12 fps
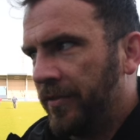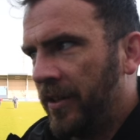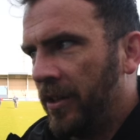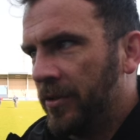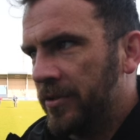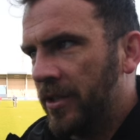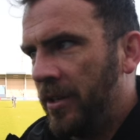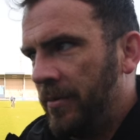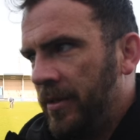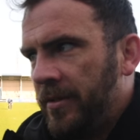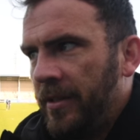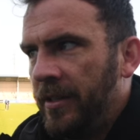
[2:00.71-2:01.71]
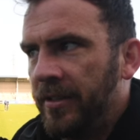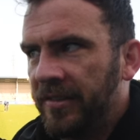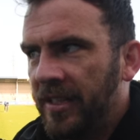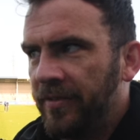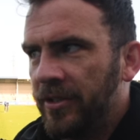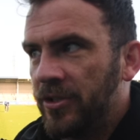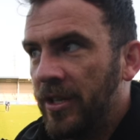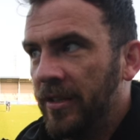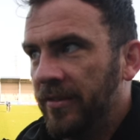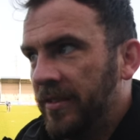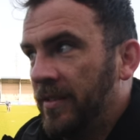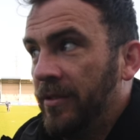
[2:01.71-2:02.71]
with us for a long time, and I thought he deserved his
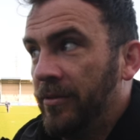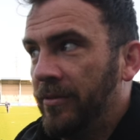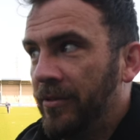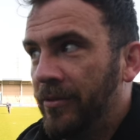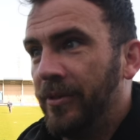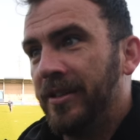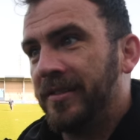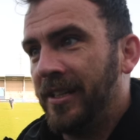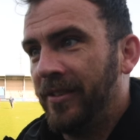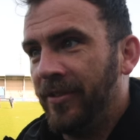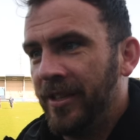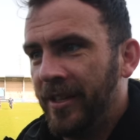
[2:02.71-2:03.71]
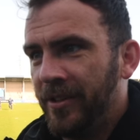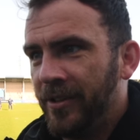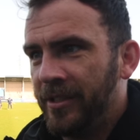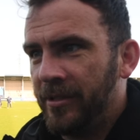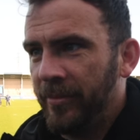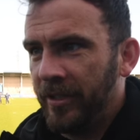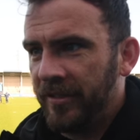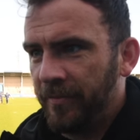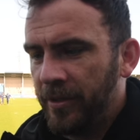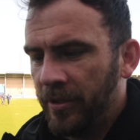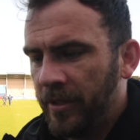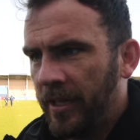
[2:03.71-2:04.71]
chance, and look what he's delivered there, 90 minutes of
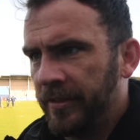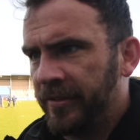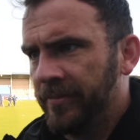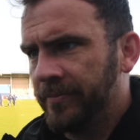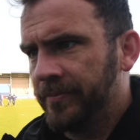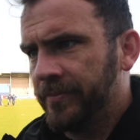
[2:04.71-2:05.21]
pure class.